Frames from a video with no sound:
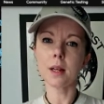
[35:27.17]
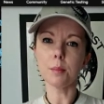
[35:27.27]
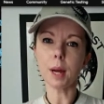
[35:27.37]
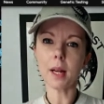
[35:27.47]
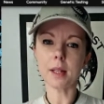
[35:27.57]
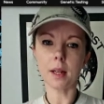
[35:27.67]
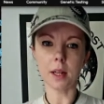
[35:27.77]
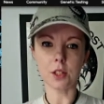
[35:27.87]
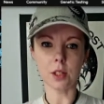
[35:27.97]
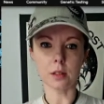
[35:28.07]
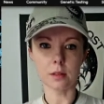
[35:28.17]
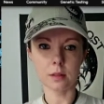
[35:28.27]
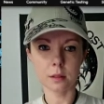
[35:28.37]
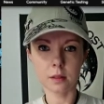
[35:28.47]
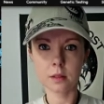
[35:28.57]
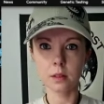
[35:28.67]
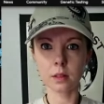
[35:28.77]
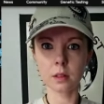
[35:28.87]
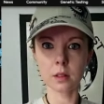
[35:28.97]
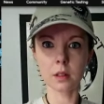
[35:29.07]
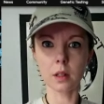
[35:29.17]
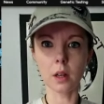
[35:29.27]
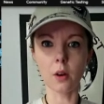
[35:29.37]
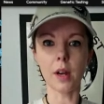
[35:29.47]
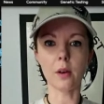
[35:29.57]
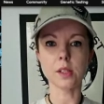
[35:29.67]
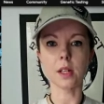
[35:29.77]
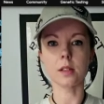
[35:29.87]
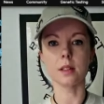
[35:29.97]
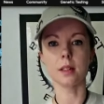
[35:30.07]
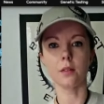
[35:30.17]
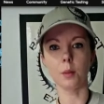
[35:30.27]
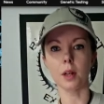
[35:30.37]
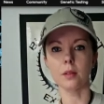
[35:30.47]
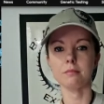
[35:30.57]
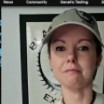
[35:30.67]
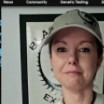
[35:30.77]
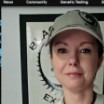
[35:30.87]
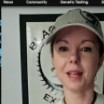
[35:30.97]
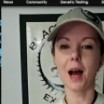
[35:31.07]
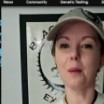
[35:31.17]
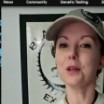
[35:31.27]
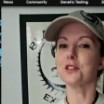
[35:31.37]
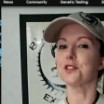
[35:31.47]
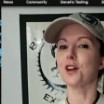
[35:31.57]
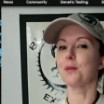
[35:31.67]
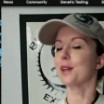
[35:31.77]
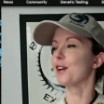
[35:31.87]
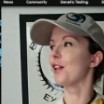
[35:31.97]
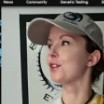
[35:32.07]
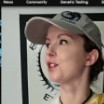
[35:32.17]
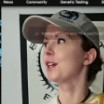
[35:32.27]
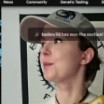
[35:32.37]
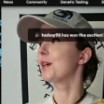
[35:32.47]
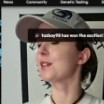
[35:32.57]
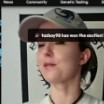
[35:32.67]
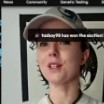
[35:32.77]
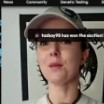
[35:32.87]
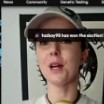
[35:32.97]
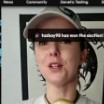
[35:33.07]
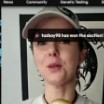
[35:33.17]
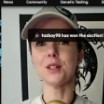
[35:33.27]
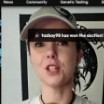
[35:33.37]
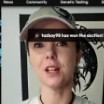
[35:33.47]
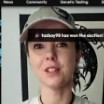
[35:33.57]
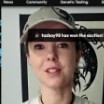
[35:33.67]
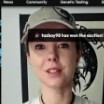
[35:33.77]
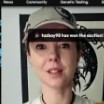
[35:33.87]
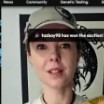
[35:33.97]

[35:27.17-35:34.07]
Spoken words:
bad connection. Oh, now it's excellent. Never mind. I'm going to just stop acknowledging it because every time I do, it changes.